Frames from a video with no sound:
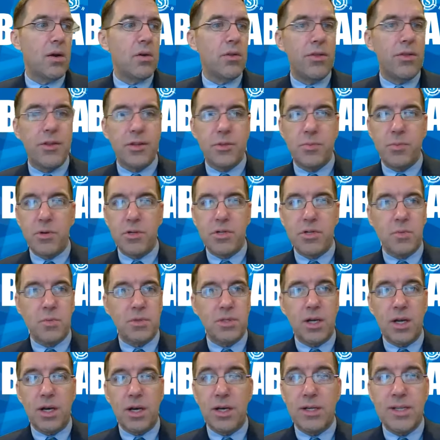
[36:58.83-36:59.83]
this person was
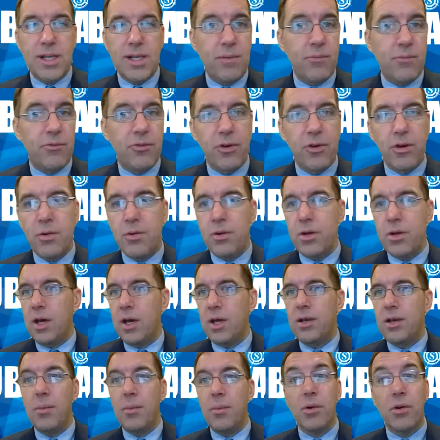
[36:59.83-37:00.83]
on our team for a, a
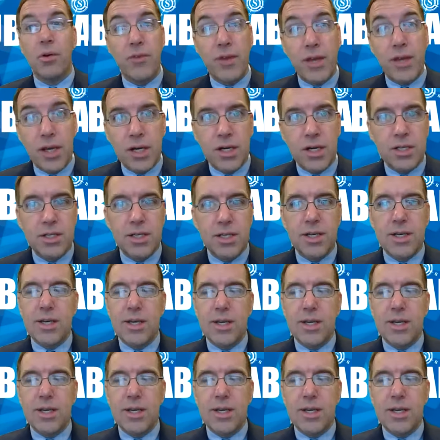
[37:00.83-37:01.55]
number of years,